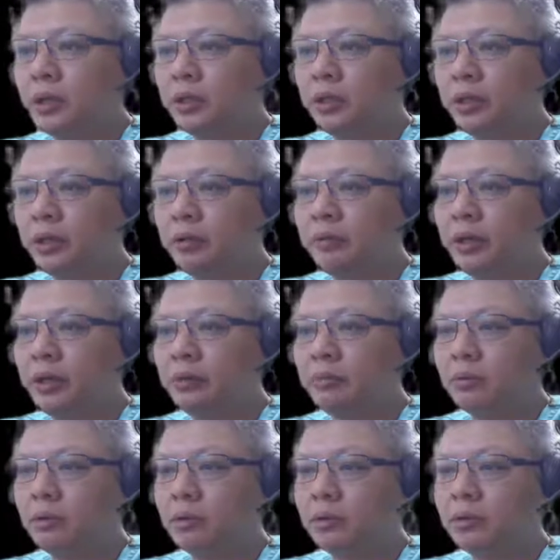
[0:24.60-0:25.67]
Taking red
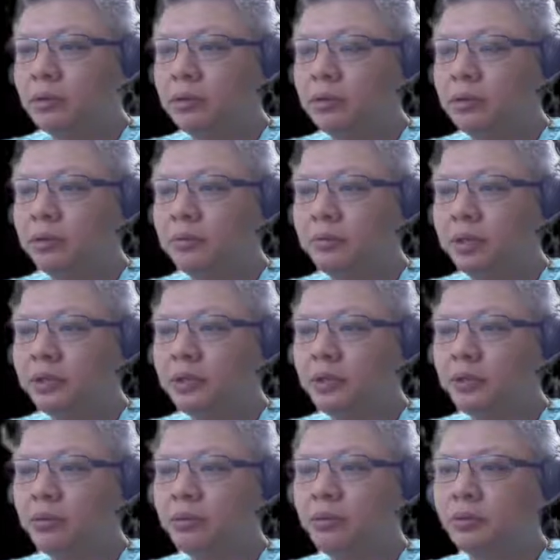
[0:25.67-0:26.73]
was
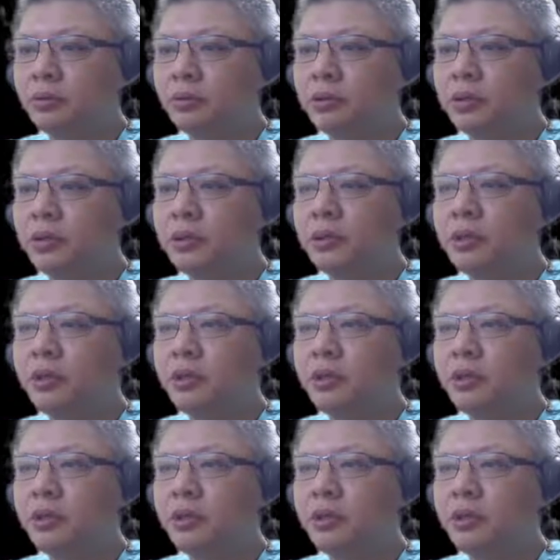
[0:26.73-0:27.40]
Master Sun Yongzheng.